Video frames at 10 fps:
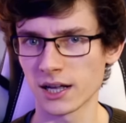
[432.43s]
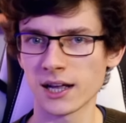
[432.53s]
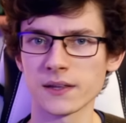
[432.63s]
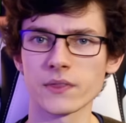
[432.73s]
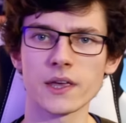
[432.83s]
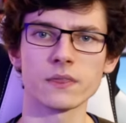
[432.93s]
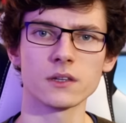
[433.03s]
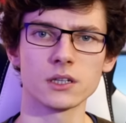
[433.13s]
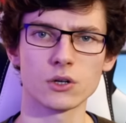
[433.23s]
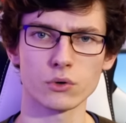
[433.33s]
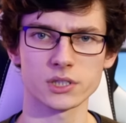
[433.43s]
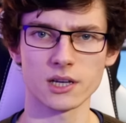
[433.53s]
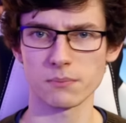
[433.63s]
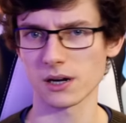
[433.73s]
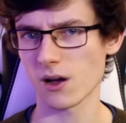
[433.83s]
and then the
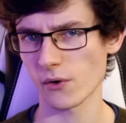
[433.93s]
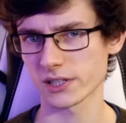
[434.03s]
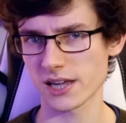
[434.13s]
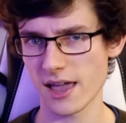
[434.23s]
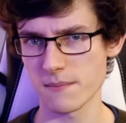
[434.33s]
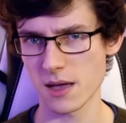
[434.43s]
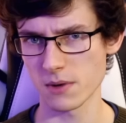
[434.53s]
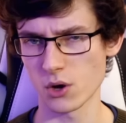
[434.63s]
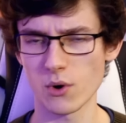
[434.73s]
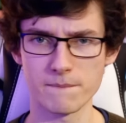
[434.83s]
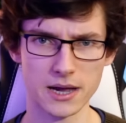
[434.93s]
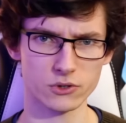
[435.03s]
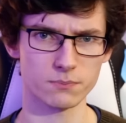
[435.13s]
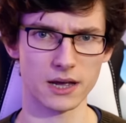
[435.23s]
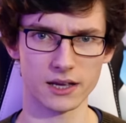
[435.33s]
Corsair Polaris MMO
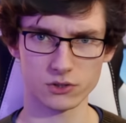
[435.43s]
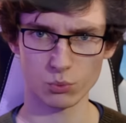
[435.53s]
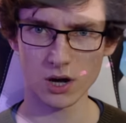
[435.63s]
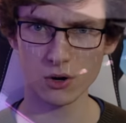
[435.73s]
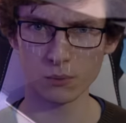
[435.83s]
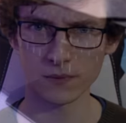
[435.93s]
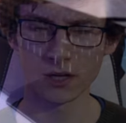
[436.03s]
mouse mat as well.